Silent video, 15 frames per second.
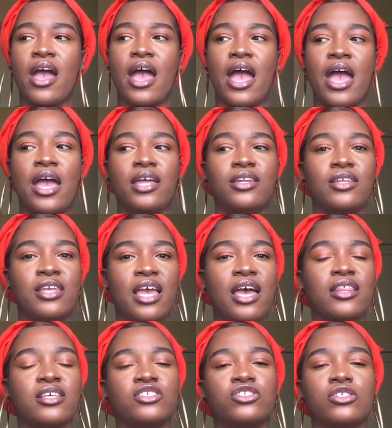And yeah,
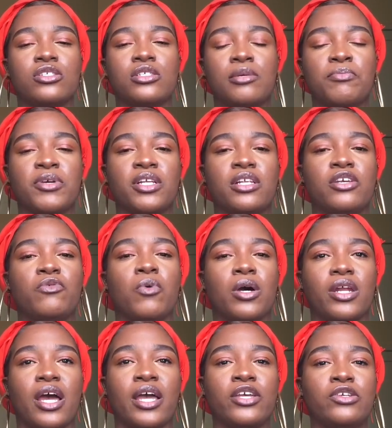that's just typically
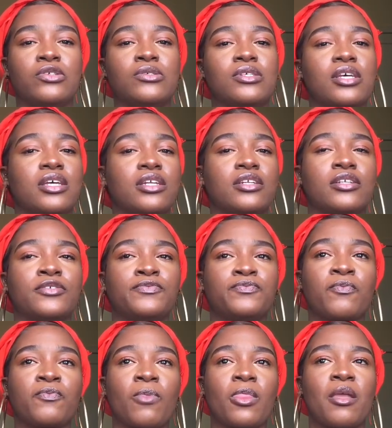what I use in
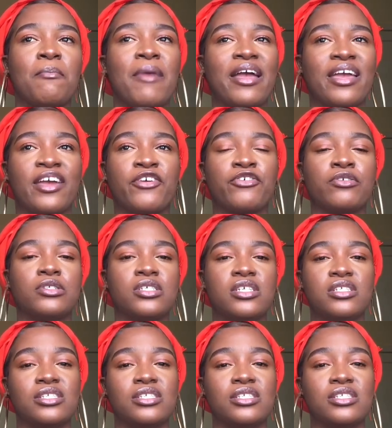my hair routine.